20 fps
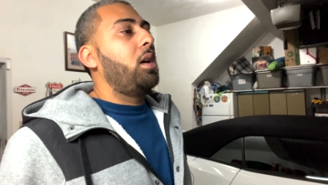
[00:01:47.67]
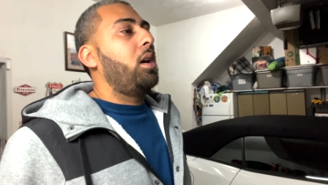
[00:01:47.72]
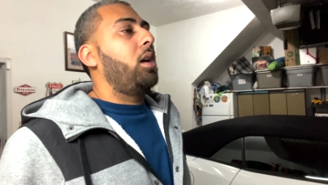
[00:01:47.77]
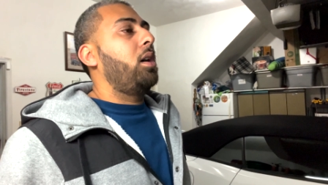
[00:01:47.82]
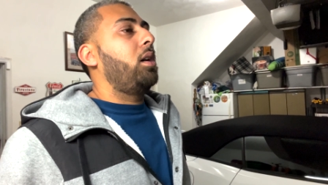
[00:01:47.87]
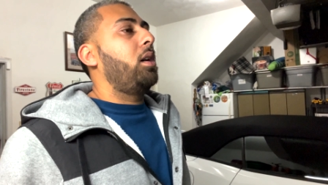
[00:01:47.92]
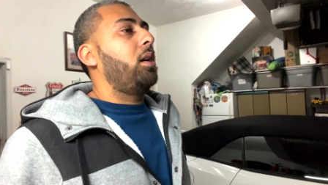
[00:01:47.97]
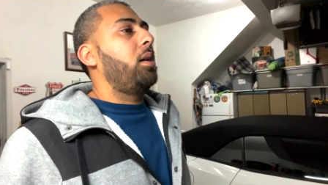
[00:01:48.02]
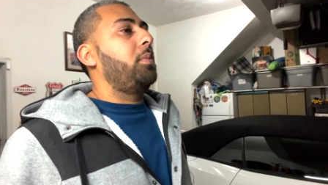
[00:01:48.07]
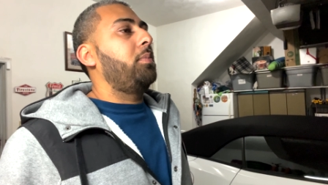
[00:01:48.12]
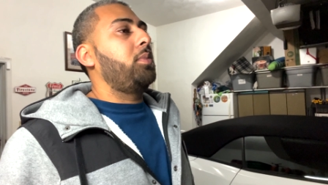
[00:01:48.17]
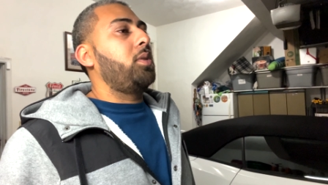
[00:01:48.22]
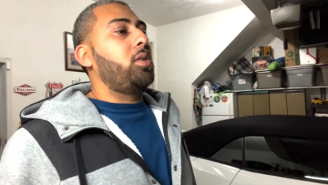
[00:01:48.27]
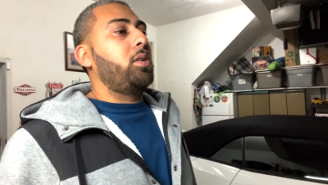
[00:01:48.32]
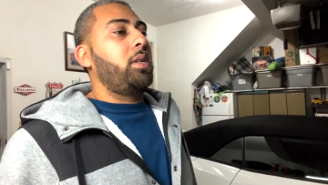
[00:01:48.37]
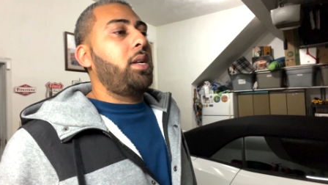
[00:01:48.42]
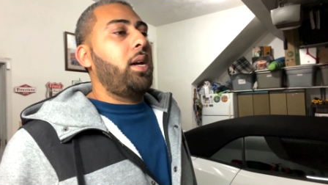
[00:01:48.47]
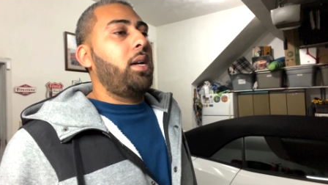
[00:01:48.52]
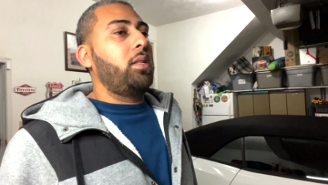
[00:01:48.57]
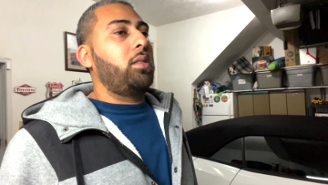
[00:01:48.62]
You're
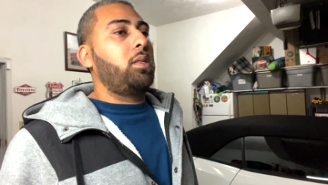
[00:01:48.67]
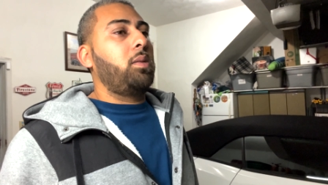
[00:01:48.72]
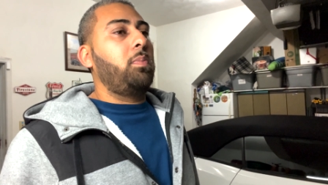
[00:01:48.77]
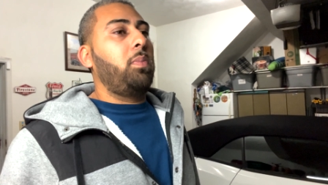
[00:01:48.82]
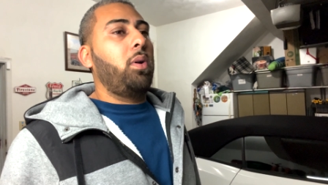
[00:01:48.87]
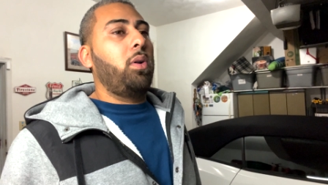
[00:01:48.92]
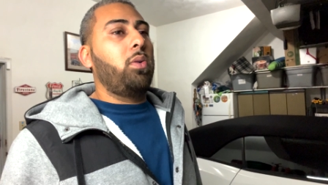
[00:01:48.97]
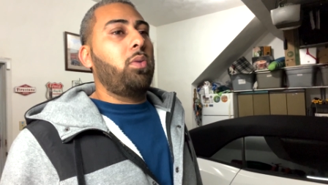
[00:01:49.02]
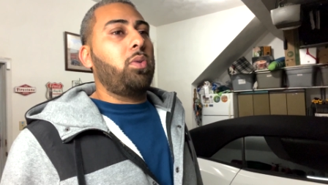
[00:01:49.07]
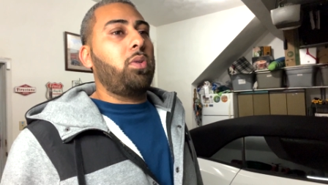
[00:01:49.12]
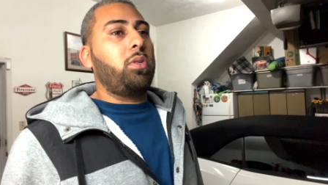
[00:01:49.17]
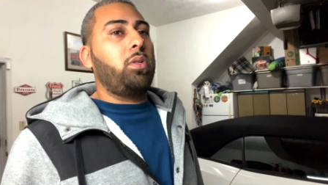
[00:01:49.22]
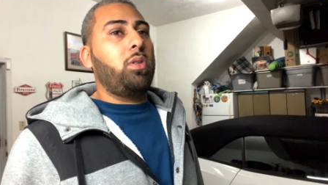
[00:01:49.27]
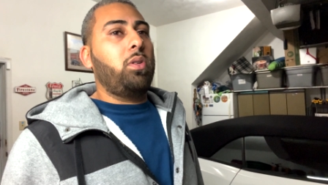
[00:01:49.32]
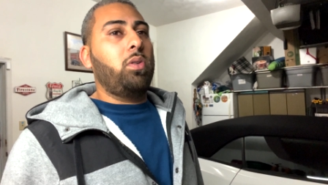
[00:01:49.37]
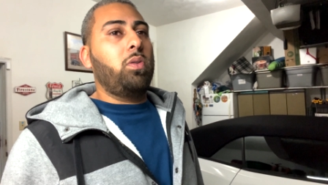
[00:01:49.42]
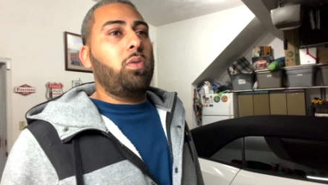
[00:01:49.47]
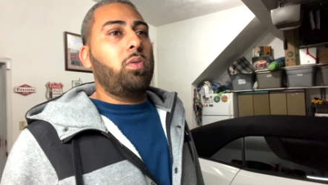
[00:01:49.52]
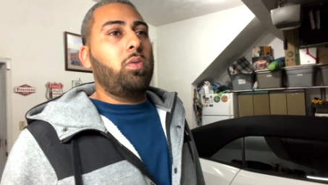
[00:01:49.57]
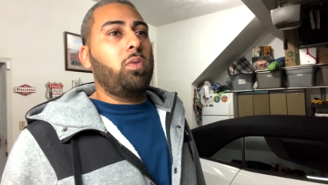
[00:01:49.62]
not supposed
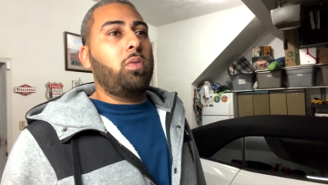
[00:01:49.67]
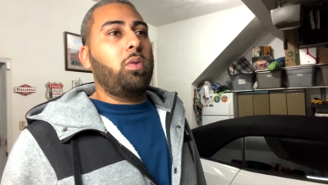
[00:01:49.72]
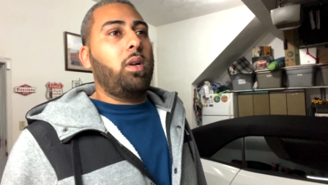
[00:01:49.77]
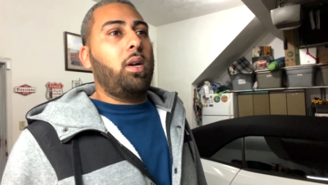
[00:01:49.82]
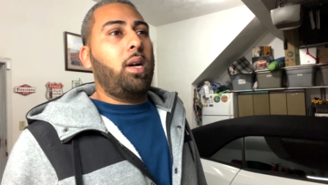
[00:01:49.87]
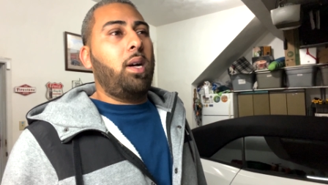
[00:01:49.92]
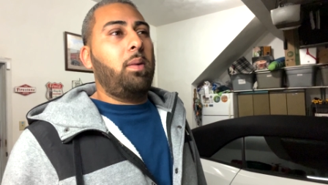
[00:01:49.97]
to